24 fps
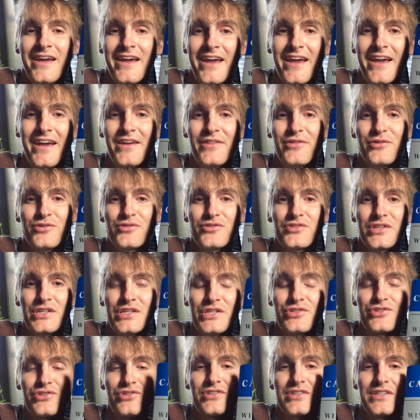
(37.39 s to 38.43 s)
and there was an
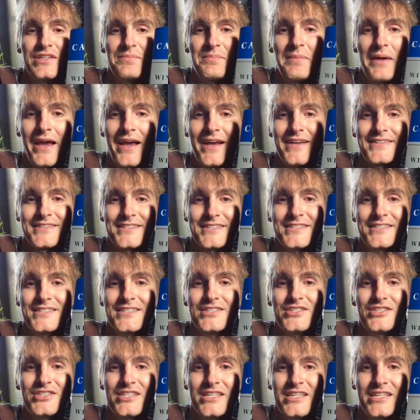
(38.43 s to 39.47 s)
interesting
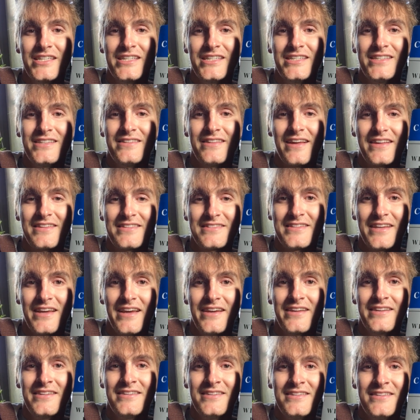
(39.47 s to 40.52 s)
passage in it that
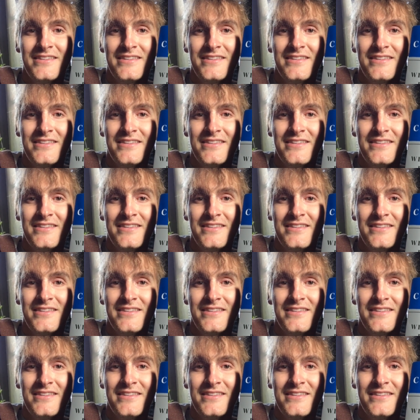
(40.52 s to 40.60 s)
said